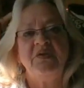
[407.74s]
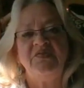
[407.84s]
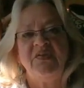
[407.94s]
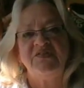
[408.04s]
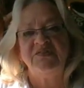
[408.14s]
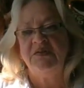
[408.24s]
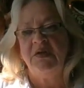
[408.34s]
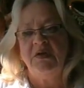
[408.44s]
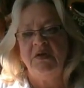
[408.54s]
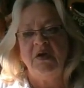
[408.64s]
That doesn't
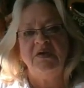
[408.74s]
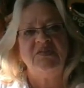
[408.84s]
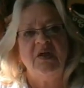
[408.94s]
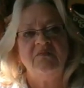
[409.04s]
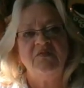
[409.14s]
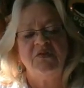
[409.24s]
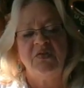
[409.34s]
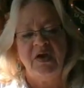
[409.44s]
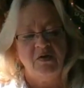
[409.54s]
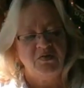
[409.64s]
isn't harmful to
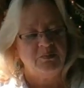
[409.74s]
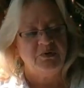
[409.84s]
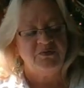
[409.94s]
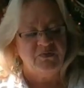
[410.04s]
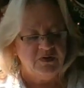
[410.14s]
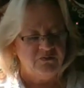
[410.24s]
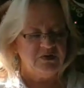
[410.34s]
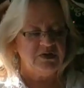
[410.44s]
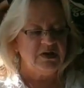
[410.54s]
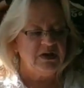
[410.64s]
the health. It burns very,
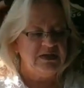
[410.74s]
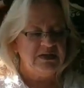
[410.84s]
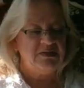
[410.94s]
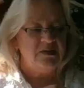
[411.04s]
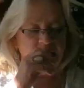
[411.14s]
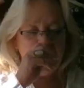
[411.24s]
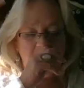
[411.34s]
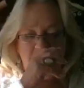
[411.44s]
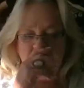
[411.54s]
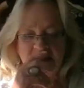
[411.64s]
very clean,
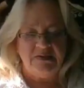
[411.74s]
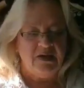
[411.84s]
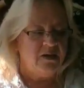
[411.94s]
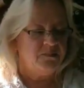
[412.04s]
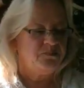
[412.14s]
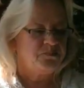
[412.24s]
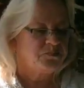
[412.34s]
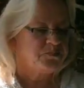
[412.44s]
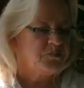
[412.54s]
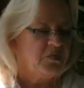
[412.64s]
and um,
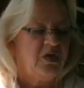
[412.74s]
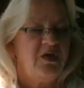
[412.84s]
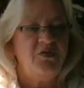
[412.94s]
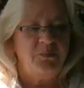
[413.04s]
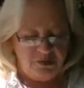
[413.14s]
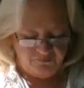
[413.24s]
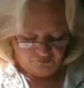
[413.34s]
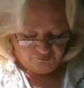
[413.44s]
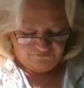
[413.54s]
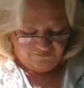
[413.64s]
the
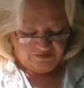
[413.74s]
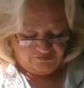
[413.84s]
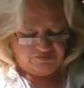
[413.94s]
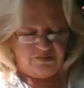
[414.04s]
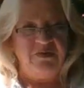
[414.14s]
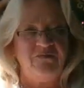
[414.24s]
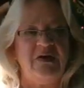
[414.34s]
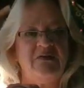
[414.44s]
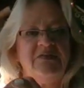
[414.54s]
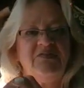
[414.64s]
beautiful reveals can be
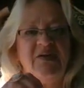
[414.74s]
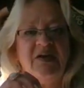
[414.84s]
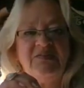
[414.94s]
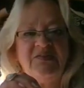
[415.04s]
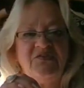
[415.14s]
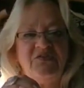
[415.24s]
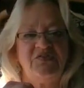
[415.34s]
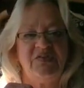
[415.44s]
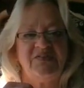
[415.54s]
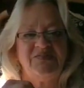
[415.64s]
found inside, such
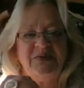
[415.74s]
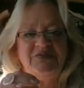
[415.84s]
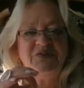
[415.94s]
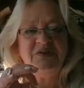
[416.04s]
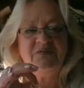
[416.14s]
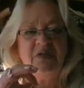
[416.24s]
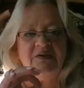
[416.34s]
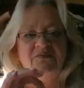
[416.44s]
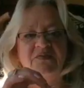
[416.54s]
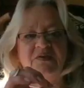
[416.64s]
as this, my tree of
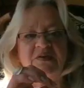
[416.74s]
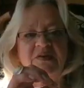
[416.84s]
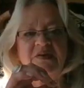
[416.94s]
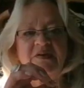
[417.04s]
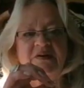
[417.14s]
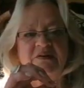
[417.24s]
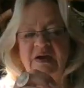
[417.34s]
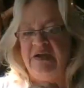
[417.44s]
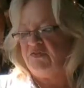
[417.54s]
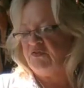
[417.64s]
life. All
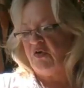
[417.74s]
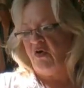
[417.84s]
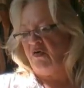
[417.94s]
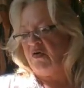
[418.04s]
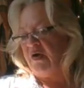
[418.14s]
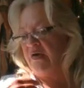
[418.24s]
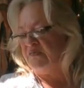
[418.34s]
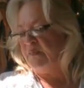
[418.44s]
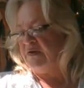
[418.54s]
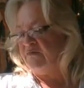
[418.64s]
right, there's all
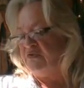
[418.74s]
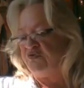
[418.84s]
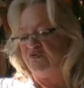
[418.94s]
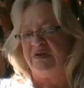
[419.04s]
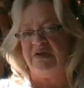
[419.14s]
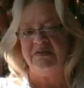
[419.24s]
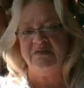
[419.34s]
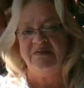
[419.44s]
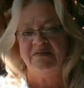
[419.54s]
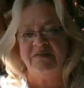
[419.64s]
kinds. My
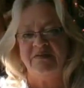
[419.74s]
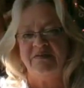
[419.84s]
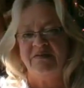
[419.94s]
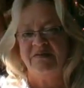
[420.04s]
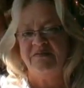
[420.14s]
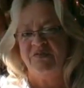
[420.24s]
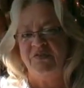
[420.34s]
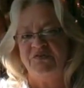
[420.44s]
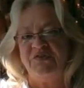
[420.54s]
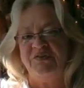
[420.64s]
aventurine, for
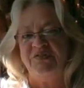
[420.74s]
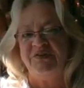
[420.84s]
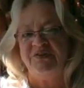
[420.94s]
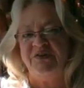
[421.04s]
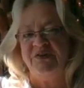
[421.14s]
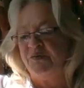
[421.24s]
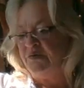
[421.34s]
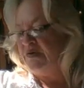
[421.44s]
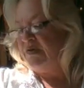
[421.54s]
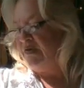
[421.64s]
those of you that are new.